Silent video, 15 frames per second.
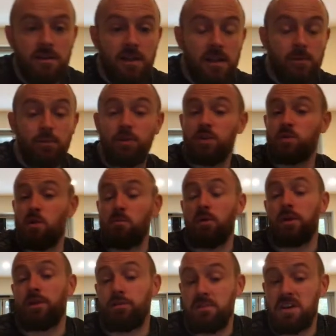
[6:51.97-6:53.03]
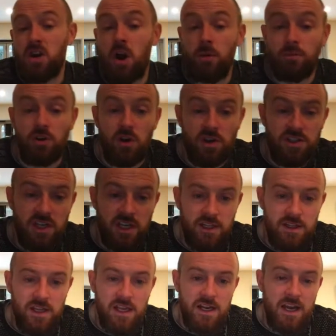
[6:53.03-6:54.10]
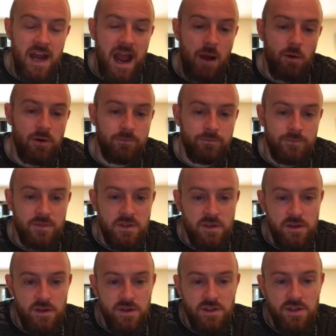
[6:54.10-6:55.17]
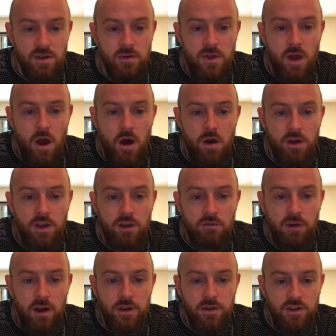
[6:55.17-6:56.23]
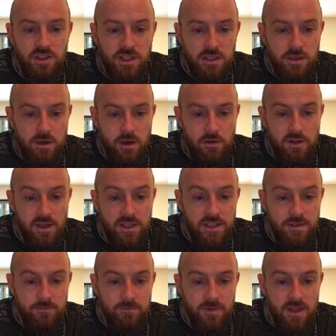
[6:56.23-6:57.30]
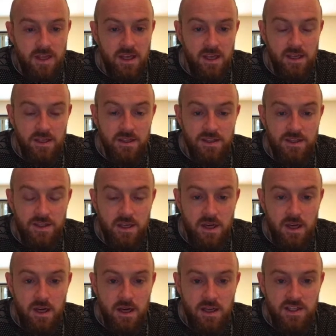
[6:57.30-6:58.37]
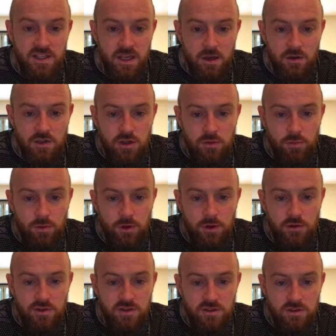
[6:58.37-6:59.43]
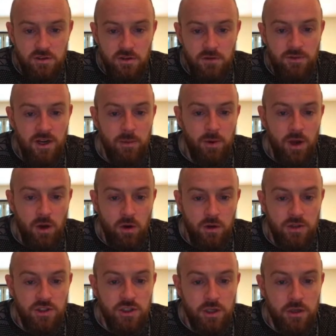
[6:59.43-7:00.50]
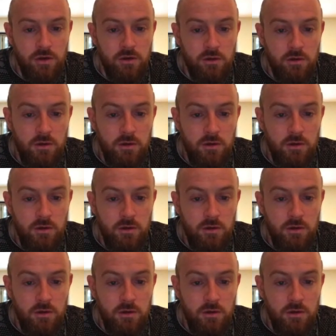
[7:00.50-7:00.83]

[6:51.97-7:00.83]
it produced 1.3 carbon dioxide in an hour. So the RQ value, you just need to know this, is CO2 produced divided by oxygen